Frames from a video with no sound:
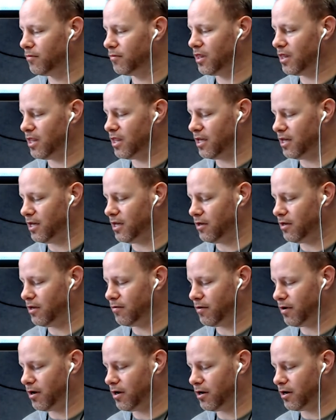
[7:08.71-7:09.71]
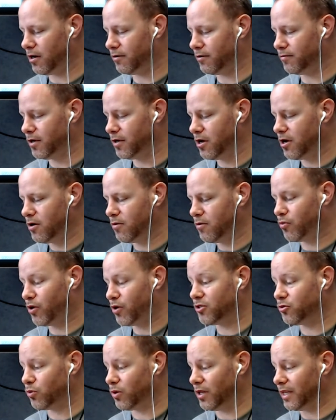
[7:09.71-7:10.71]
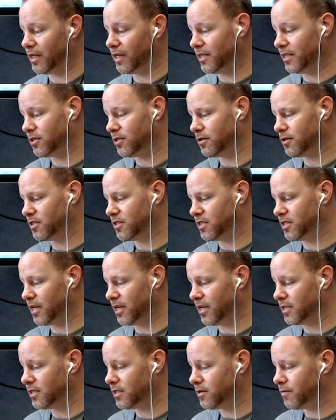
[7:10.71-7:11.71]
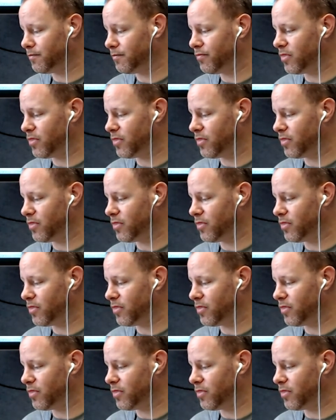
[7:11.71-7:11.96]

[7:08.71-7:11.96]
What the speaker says: The press release says